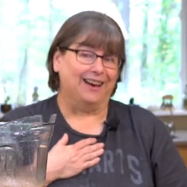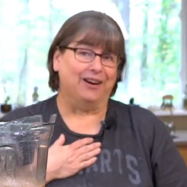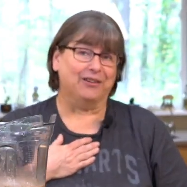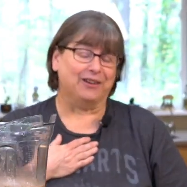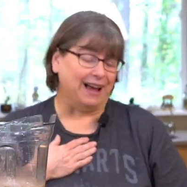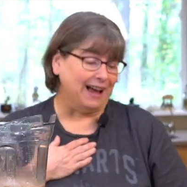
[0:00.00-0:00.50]

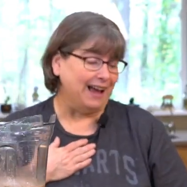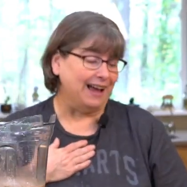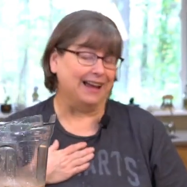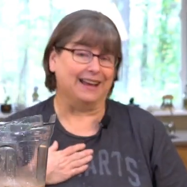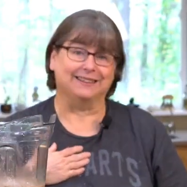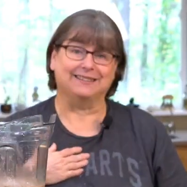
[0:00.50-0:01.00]

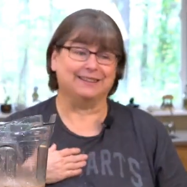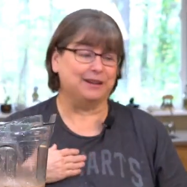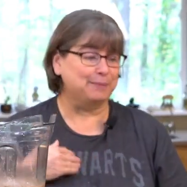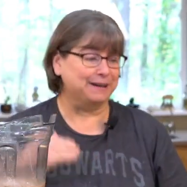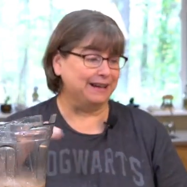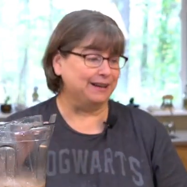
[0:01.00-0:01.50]
Okay,
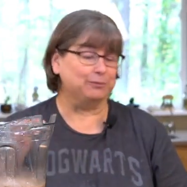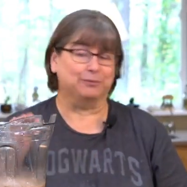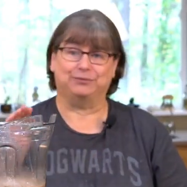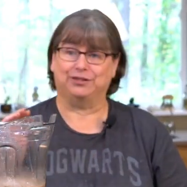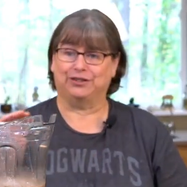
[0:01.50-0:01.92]
sleeping in